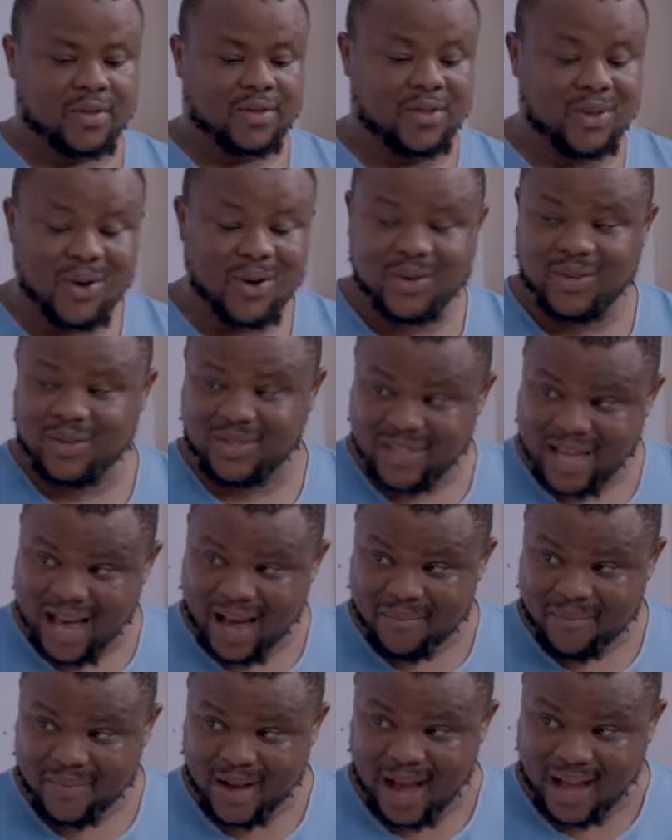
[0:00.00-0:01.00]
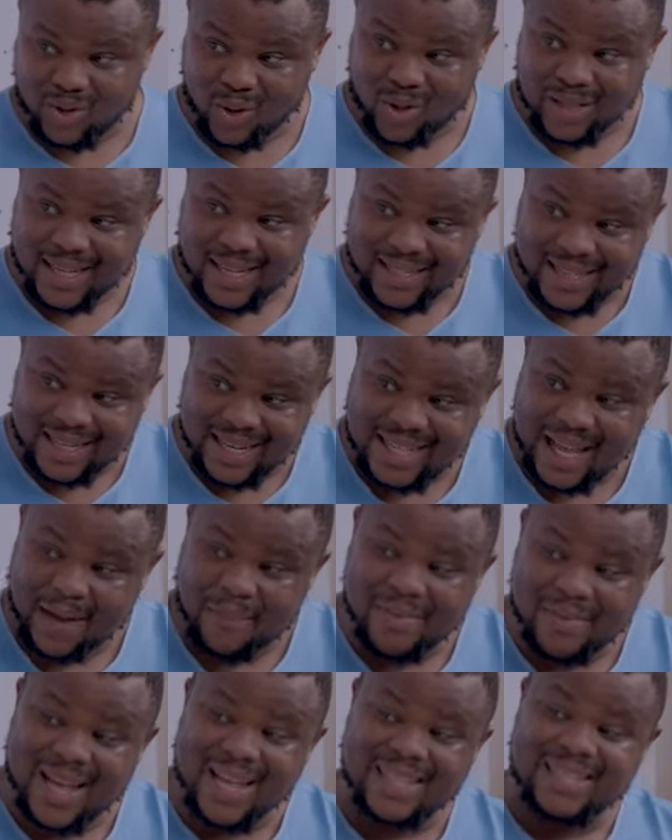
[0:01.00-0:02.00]
So you see, I don't treat
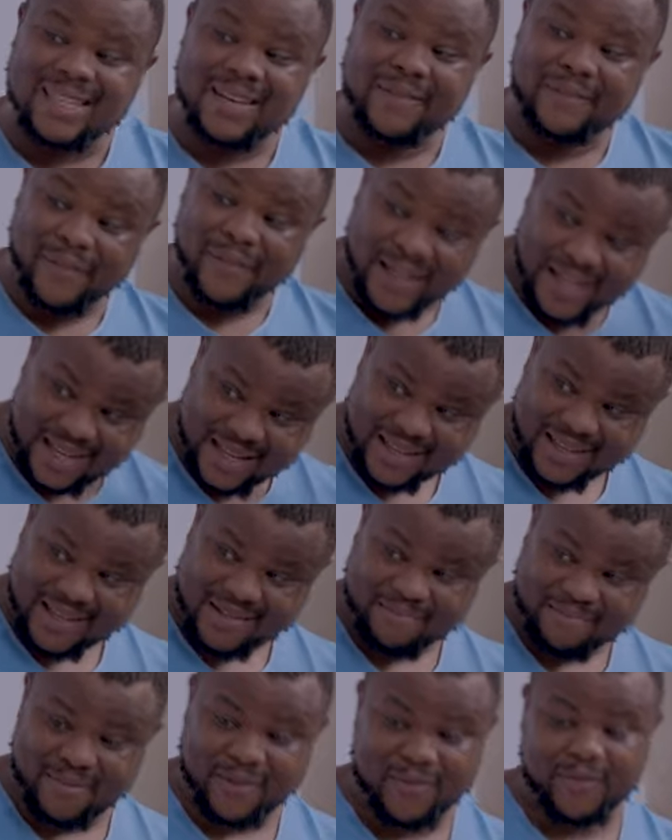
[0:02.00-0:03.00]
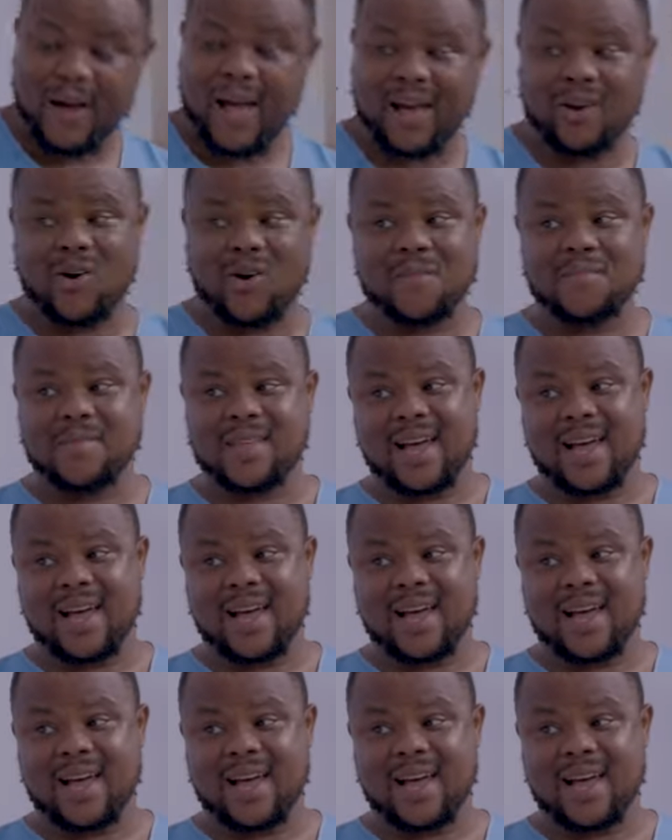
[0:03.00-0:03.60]
them natively before I come